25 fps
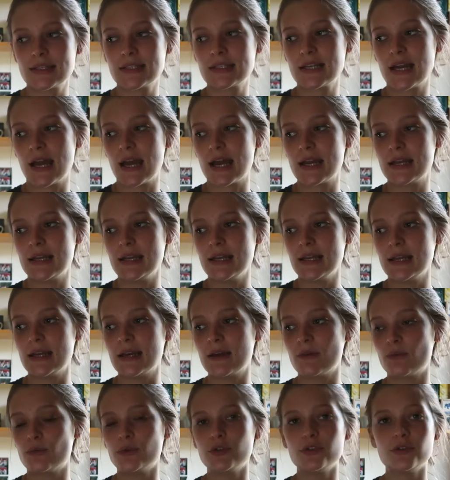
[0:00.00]

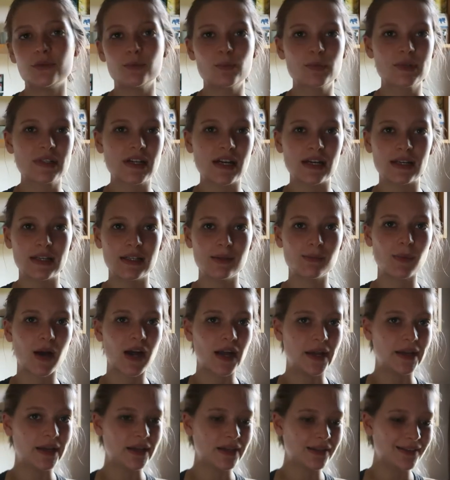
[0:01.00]
Tidy room, tidy
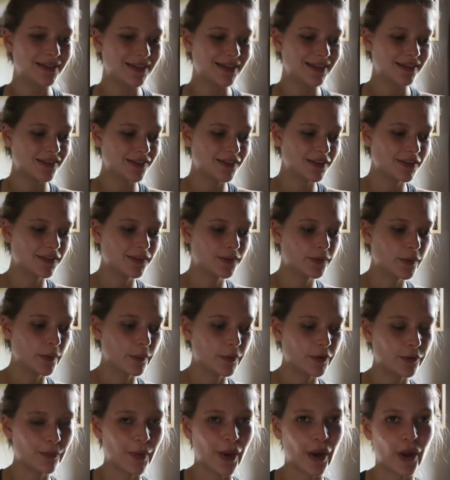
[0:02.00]
mind, it's just so
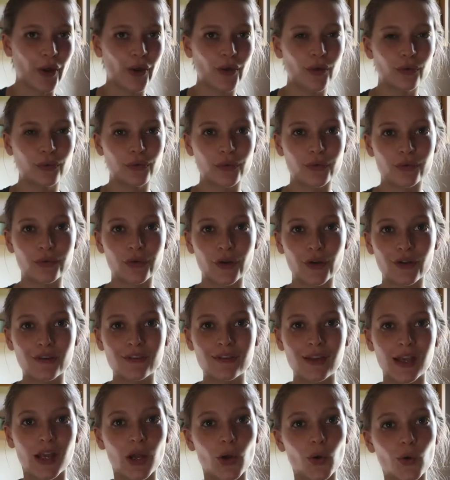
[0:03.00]
much better for
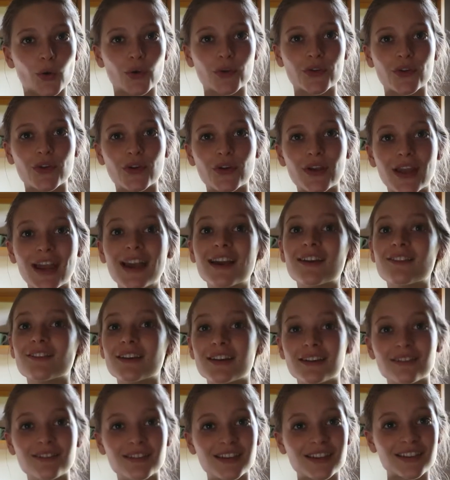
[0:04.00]
focusing. Also getting
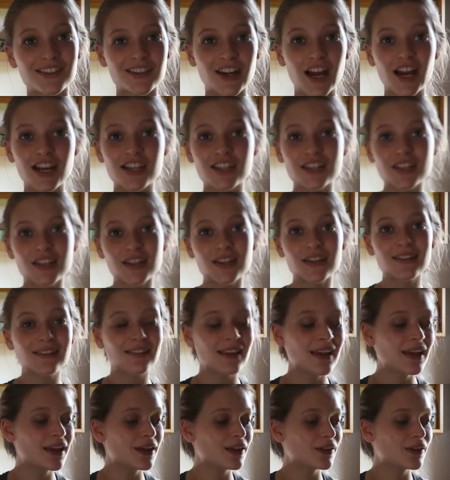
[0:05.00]
rid of distractions.